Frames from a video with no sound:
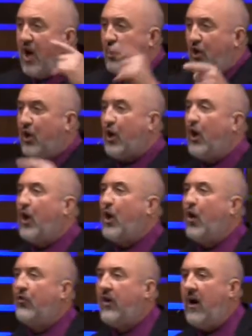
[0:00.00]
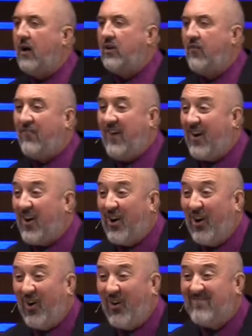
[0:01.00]
you're going to go talk to
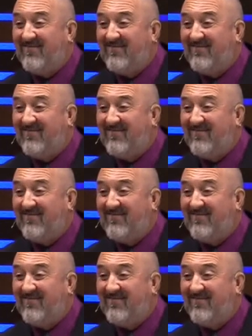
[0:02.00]
Pharaoh.